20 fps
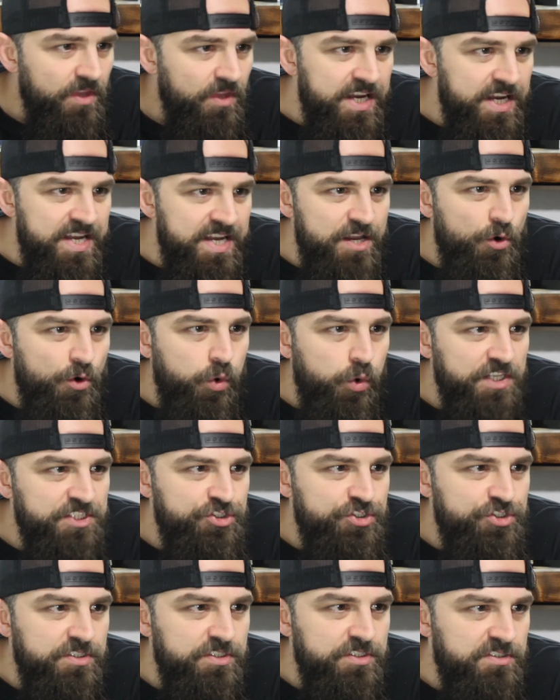any
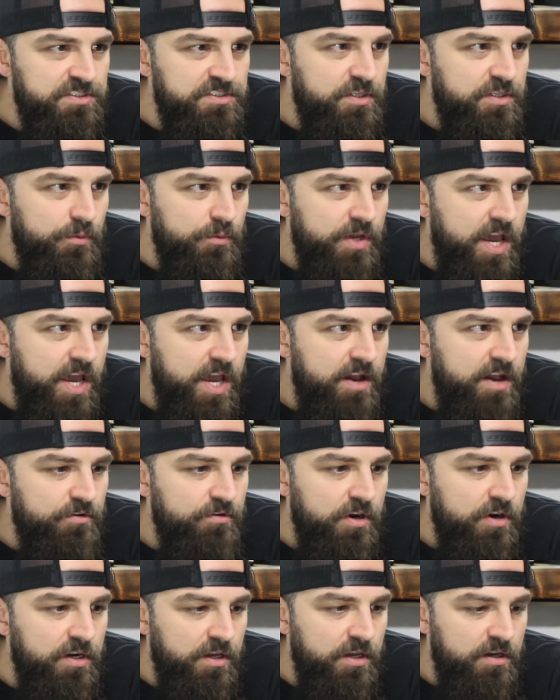questions that we have
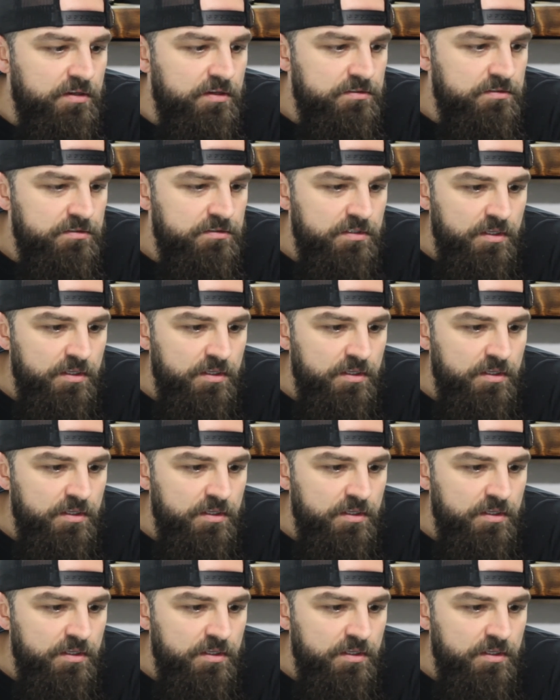right now?